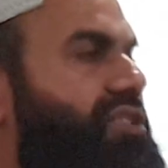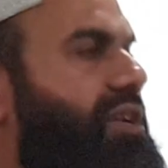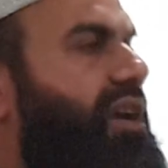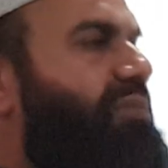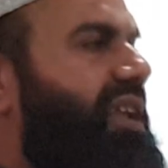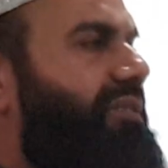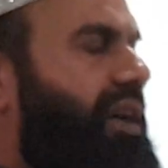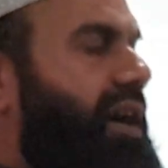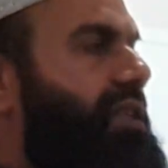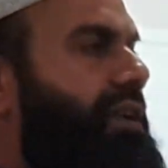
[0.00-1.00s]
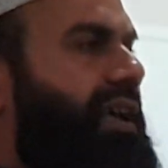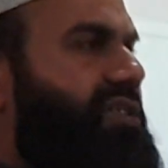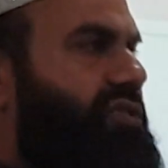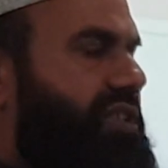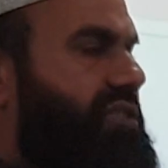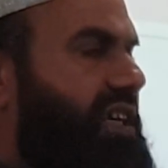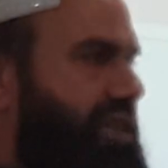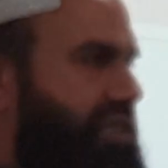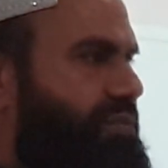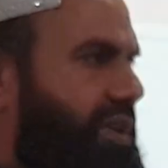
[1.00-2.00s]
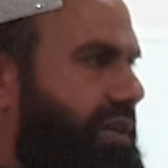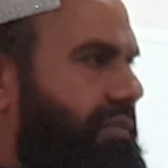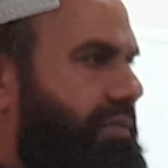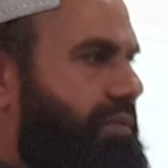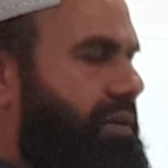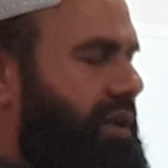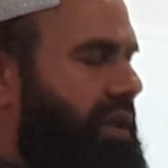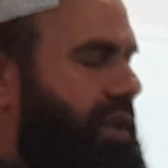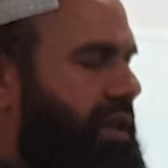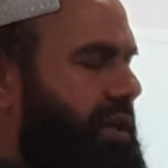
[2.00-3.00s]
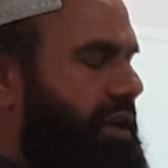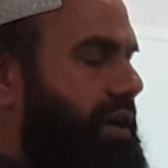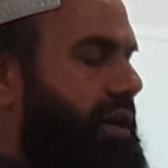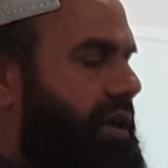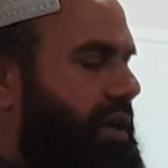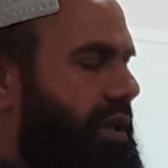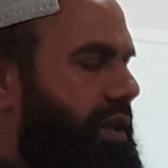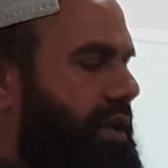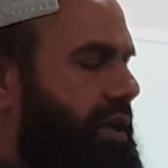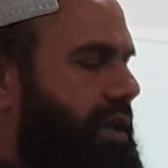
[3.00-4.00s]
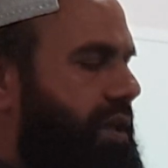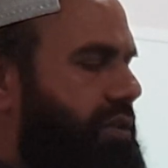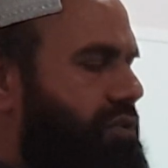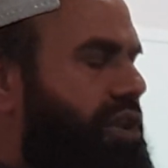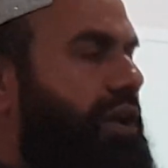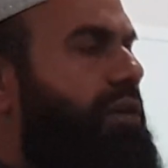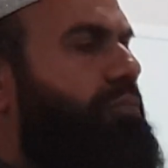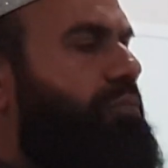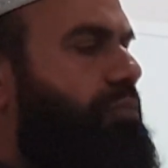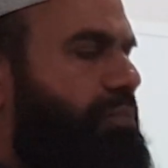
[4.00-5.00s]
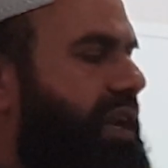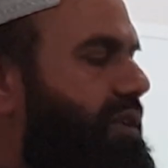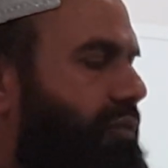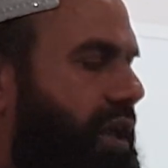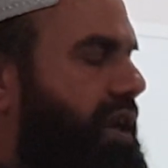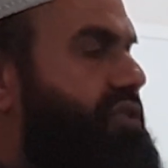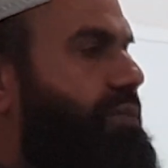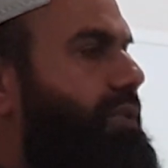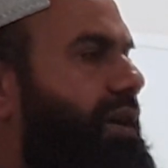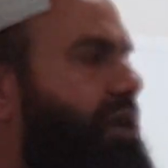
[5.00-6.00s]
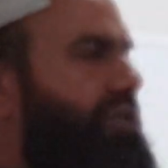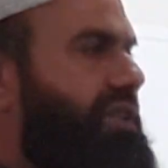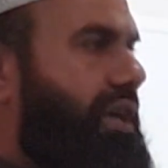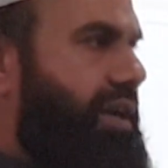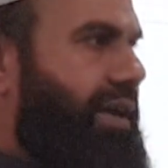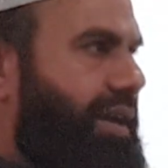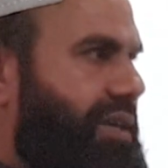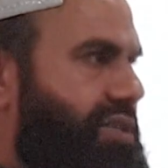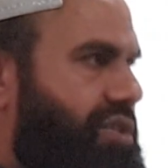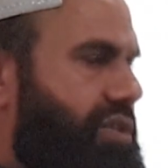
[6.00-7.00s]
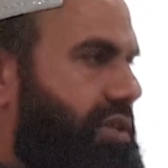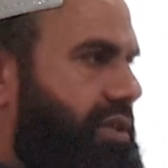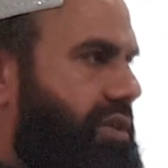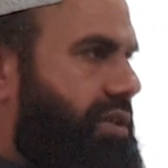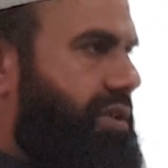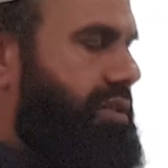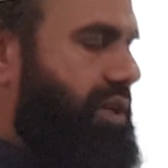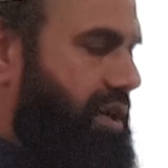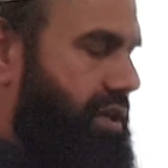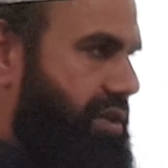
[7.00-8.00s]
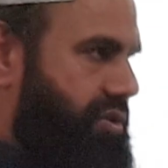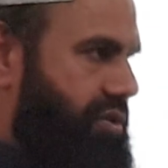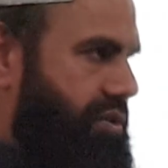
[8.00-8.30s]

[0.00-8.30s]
not believe either as the scientists believe. Yeah? There are many ways Allah subhanahu wa ta'ala created the earth